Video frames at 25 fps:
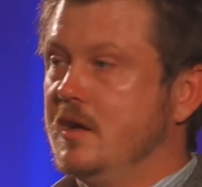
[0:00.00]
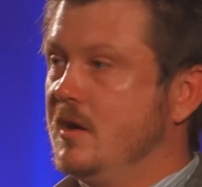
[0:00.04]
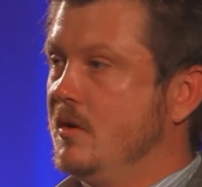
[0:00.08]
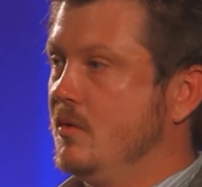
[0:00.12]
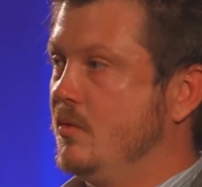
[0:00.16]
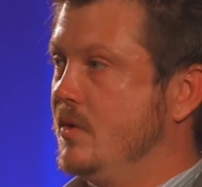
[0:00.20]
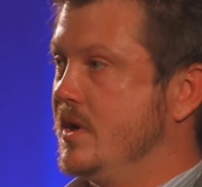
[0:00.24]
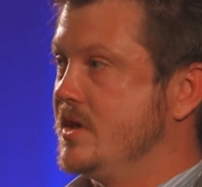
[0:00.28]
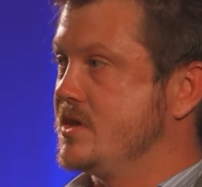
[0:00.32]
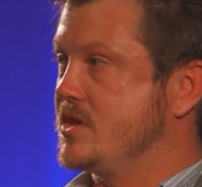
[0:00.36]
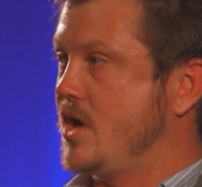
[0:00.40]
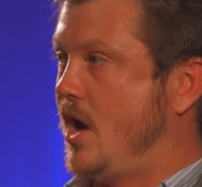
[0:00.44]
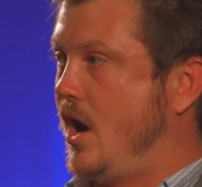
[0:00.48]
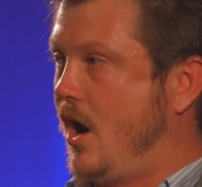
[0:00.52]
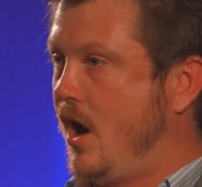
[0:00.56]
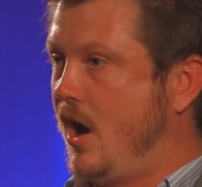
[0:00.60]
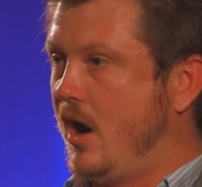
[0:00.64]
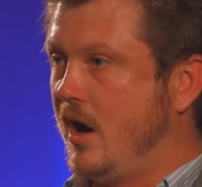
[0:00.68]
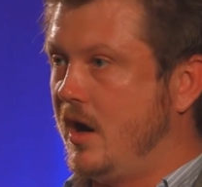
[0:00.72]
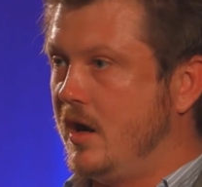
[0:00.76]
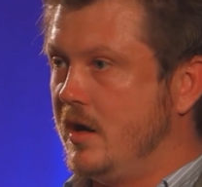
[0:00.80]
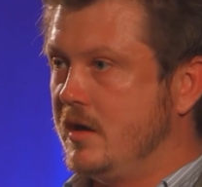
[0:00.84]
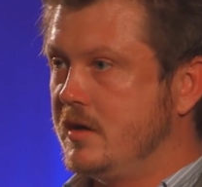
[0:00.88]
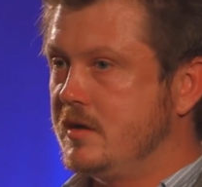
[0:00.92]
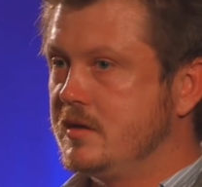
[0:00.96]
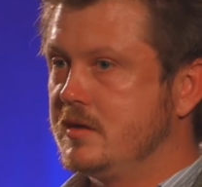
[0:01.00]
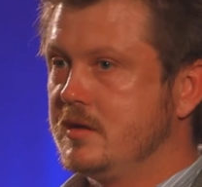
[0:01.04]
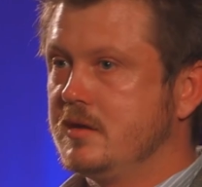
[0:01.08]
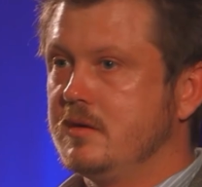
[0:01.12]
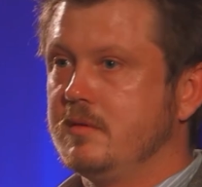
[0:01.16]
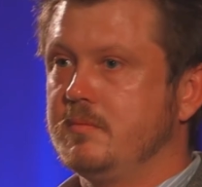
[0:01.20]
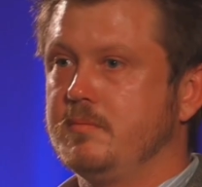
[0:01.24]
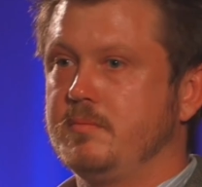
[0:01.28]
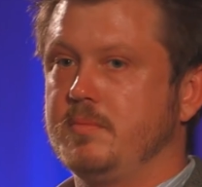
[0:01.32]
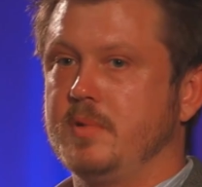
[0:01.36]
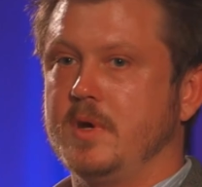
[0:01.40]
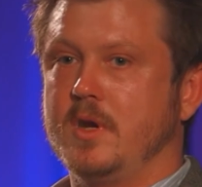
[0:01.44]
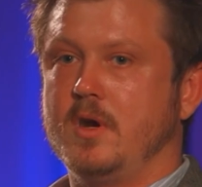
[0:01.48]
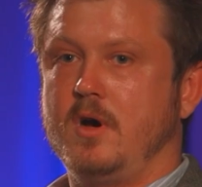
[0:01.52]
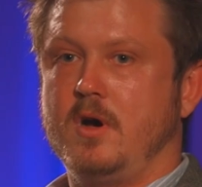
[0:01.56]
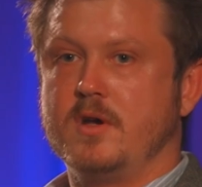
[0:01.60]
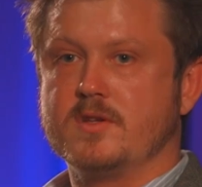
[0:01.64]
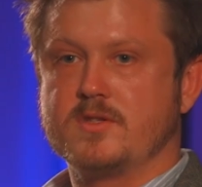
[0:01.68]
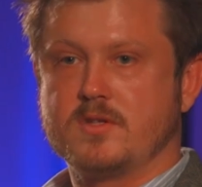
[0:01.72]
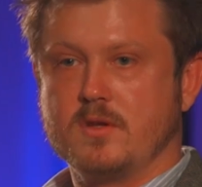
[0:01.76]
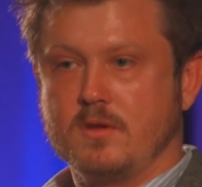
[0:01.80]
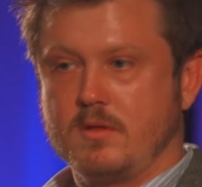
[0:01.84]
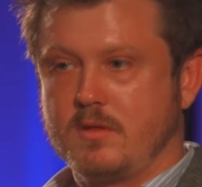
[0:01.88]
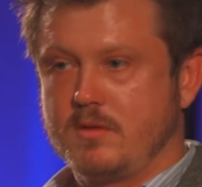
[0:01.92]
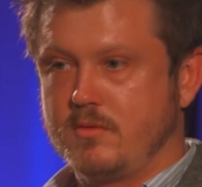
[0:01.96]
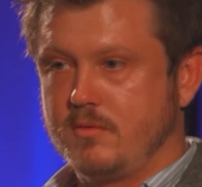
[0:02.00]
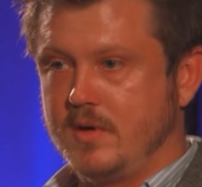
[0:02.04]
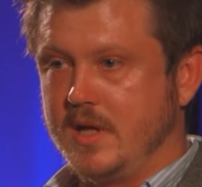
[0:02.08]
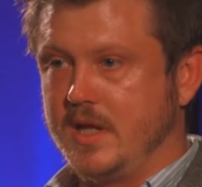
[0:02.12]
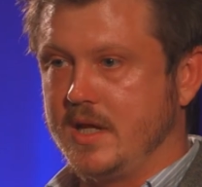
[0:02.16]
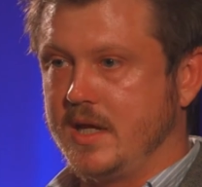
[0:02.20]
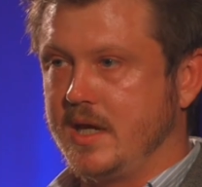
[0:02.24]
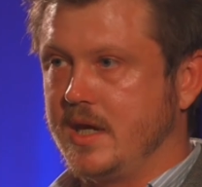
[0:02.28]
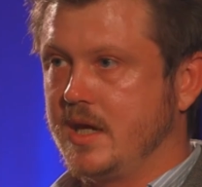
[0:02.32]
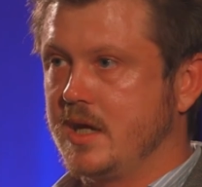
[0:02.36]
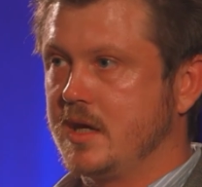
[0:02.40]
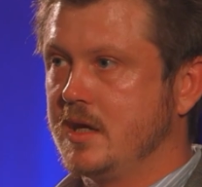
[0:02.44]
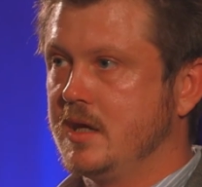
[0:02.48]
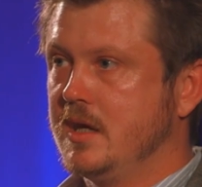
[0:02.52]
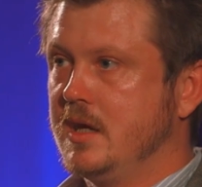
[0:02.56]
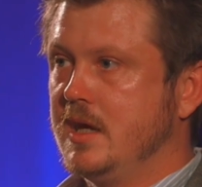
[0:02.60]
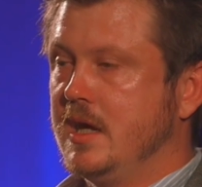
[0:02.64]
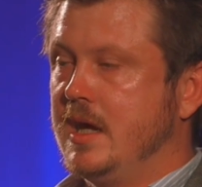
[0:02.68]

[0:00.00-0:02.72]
was hard, but also thrilling.